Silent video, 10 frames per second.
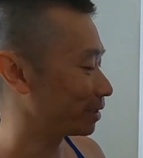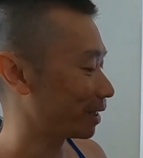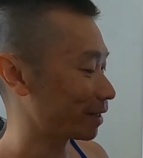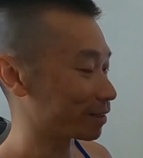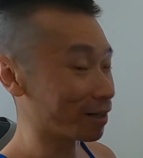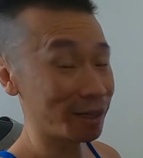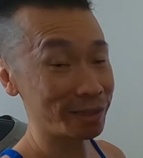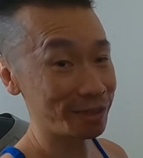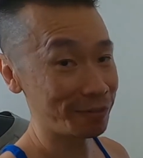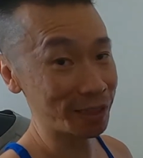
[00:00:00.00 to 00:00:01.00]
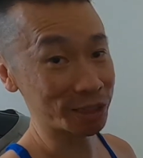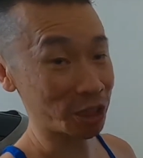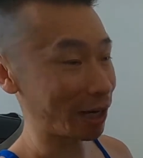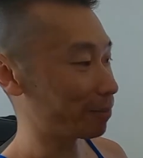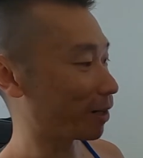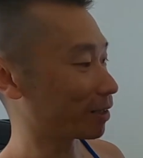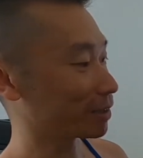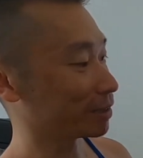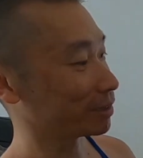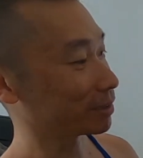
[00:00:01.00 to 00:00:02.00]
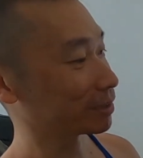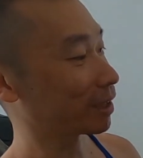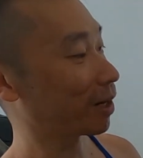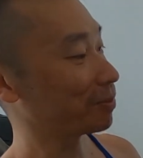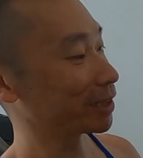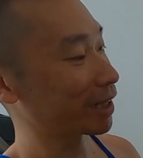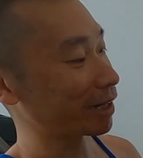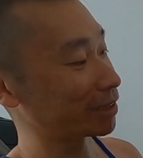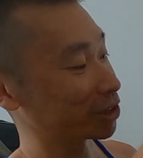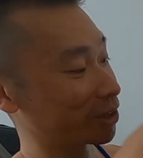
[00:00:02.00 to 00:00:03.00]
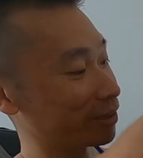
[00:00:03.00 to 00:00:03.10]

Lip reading: later on even a tripod, because how big can